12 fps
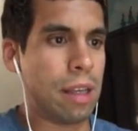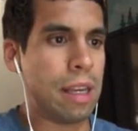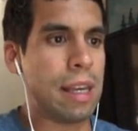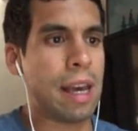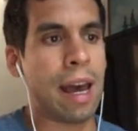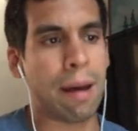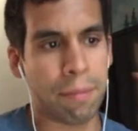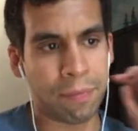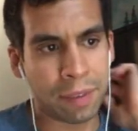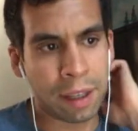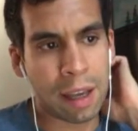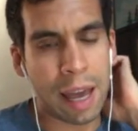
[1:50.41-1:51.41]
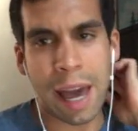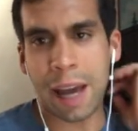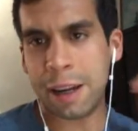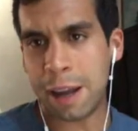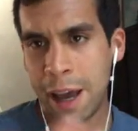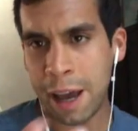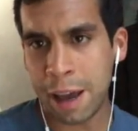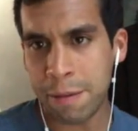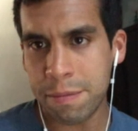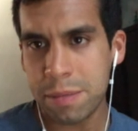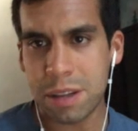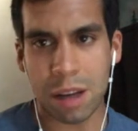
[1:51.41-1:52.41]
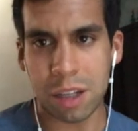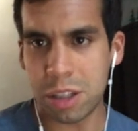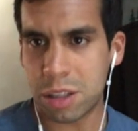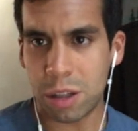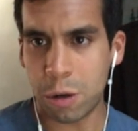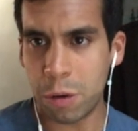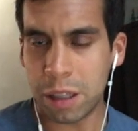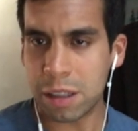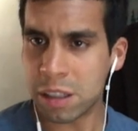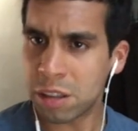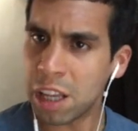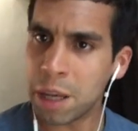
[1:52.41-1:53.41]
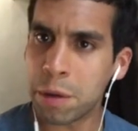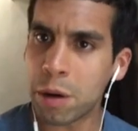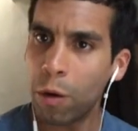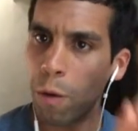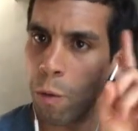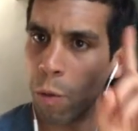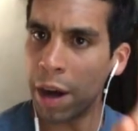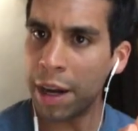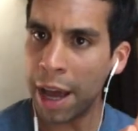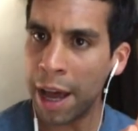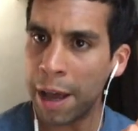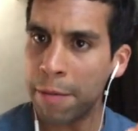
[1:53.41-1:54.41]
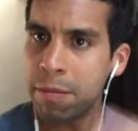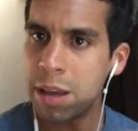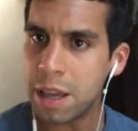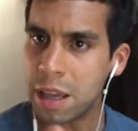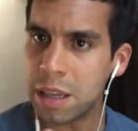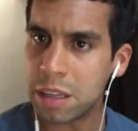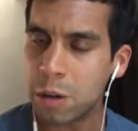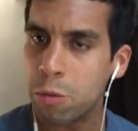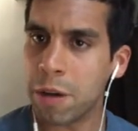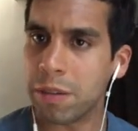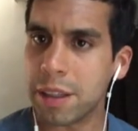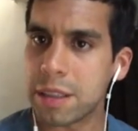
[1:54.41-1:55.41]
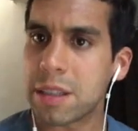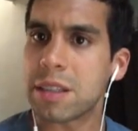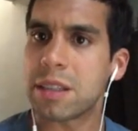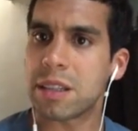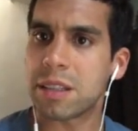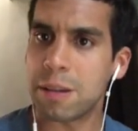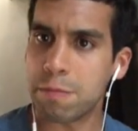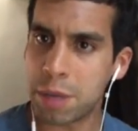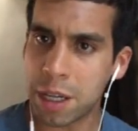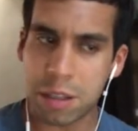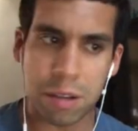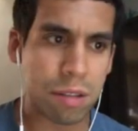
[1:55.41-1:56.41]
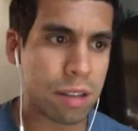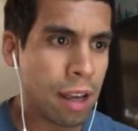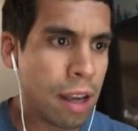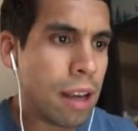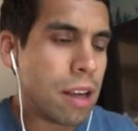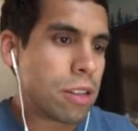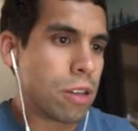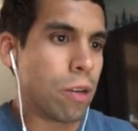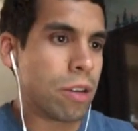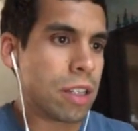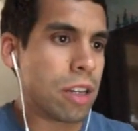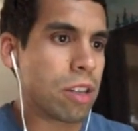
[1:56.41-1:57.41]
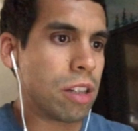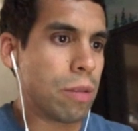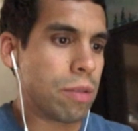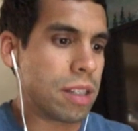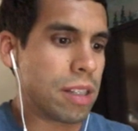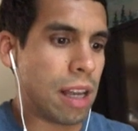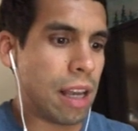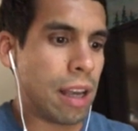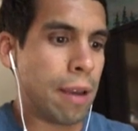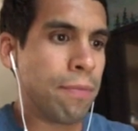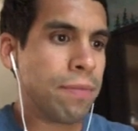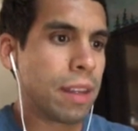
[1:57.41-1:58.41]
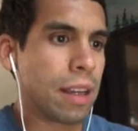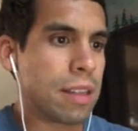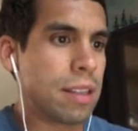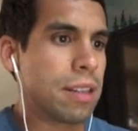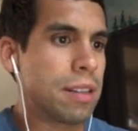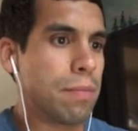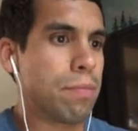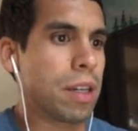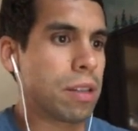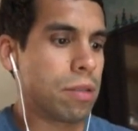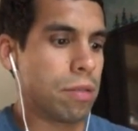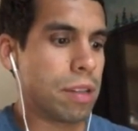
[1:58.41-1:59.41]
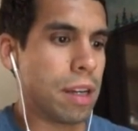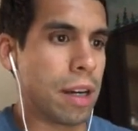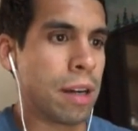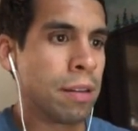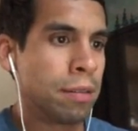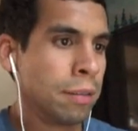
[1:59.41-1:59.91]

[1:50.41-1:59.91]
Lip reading: EM. And M's, just a quick disclaimer, 1M is equivalent to 16 pixels. So essentially we're saying 16 pixels here.